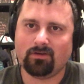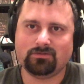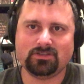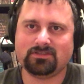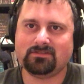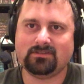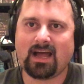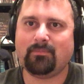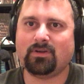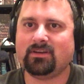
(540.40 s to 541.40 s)
Just
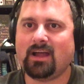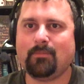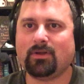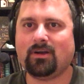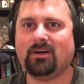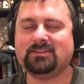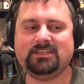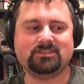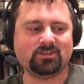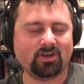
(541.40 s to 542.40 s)
not because
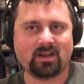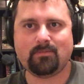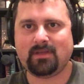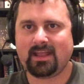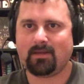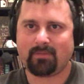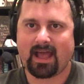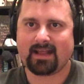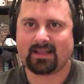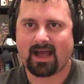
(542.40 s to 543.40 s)
he's good at being a
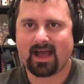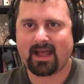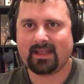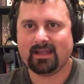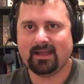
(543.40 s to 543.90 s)
bad guy,